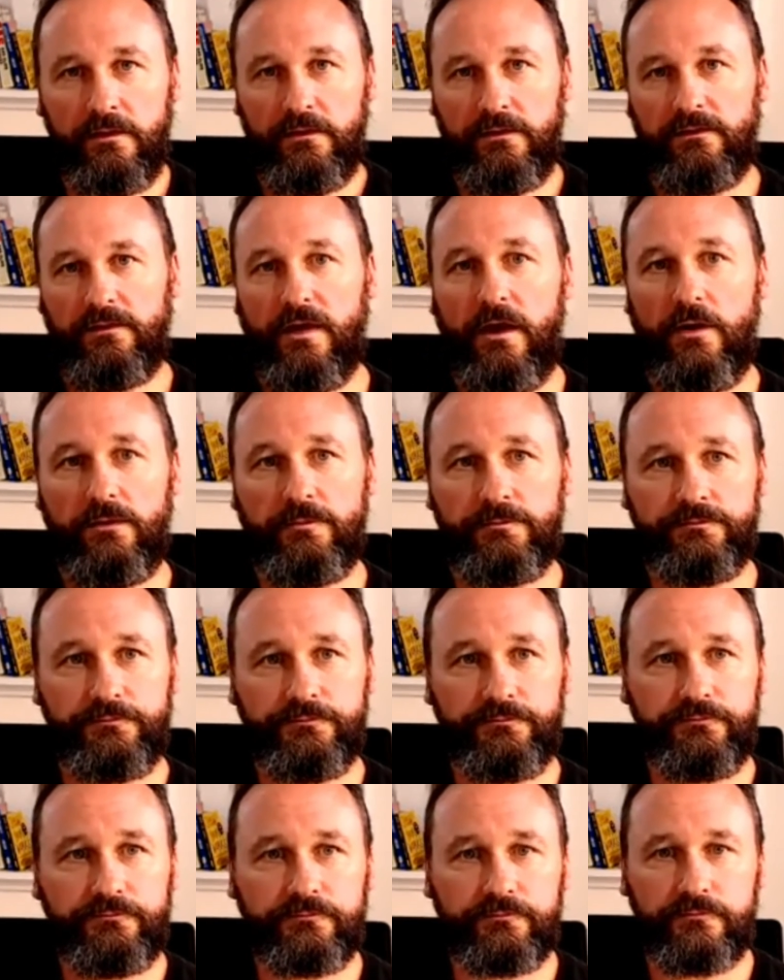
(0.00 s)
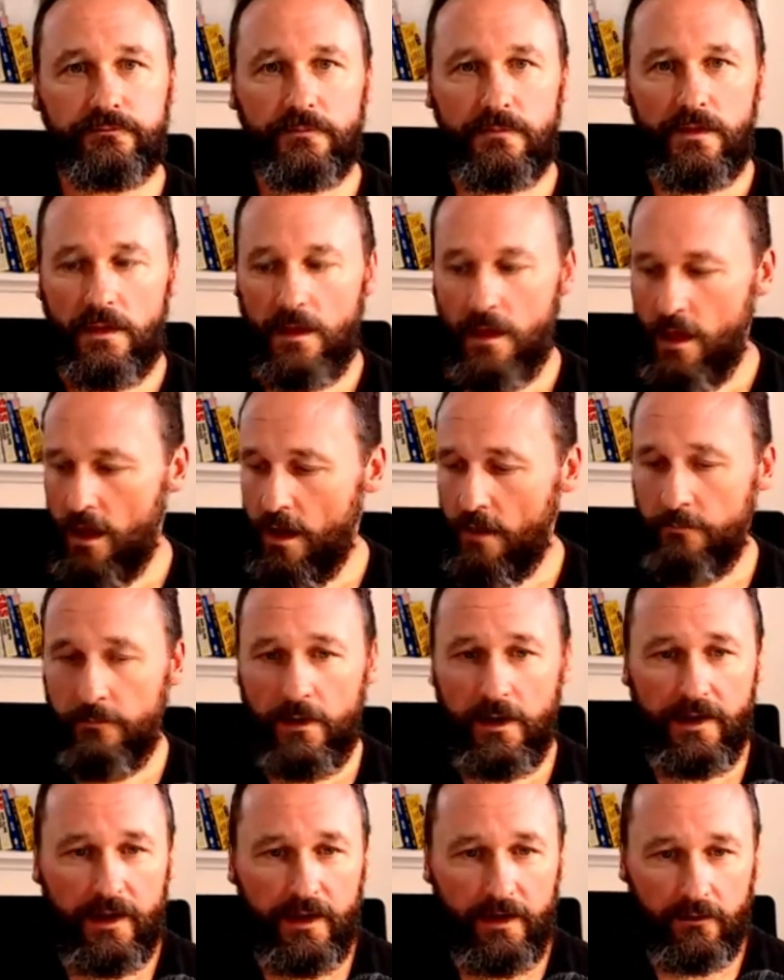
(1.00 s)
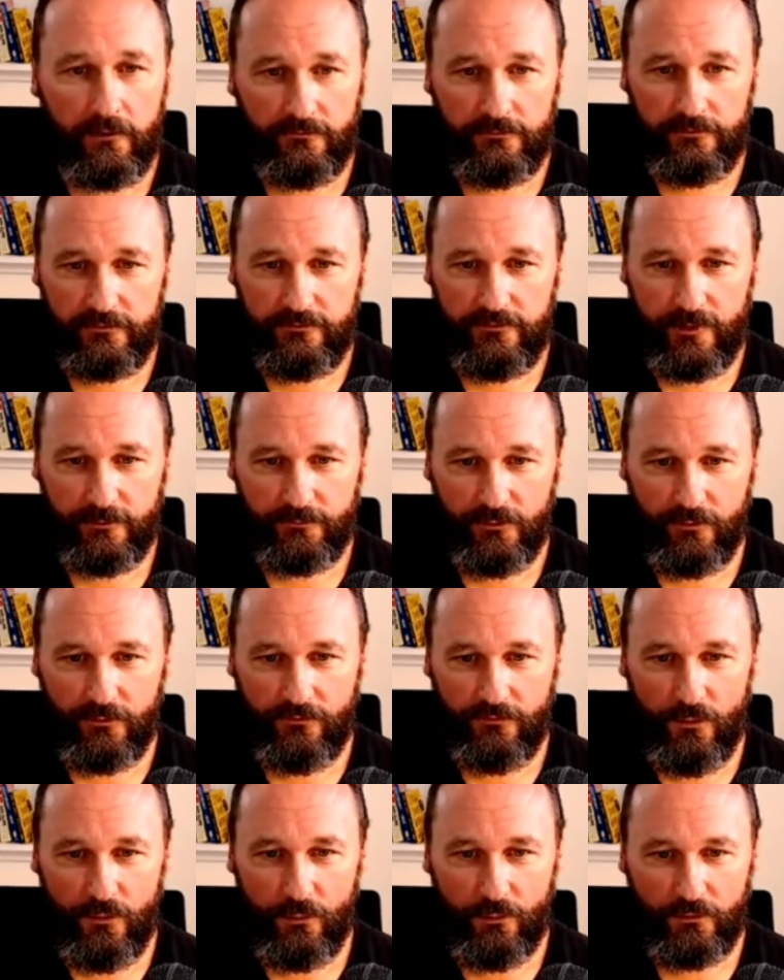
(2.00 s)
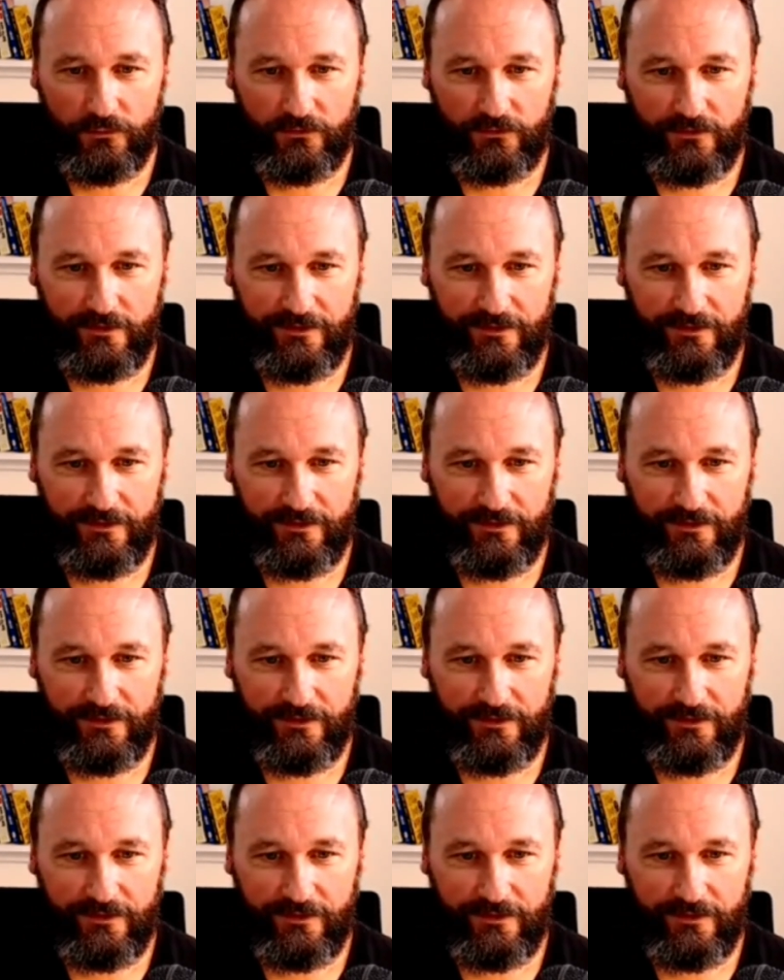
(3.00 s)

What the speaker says: So again, I've jumped off course.